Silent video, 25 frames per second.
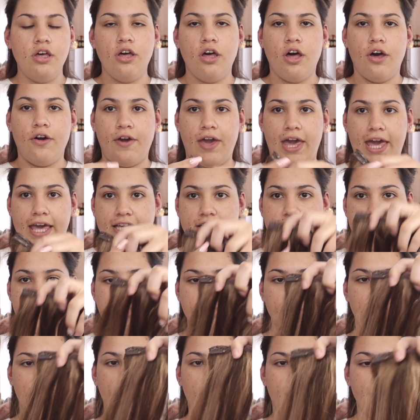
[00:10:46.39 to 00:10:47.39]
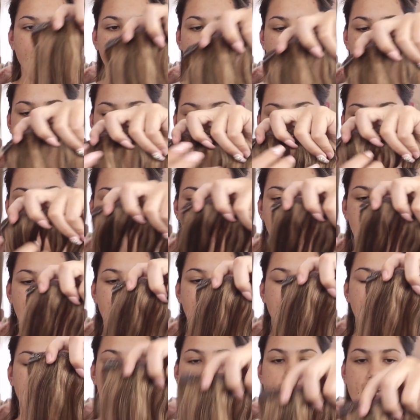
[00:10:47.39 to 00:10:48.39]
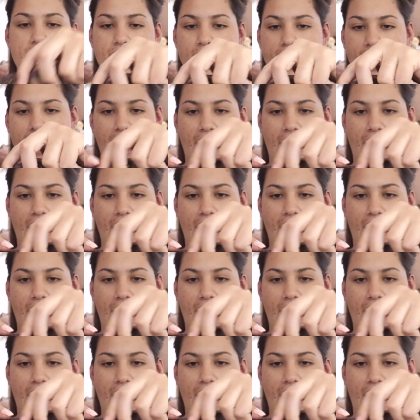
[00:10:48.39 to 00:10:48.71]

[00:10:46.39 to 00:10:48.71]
Okay, so I'm going to be putting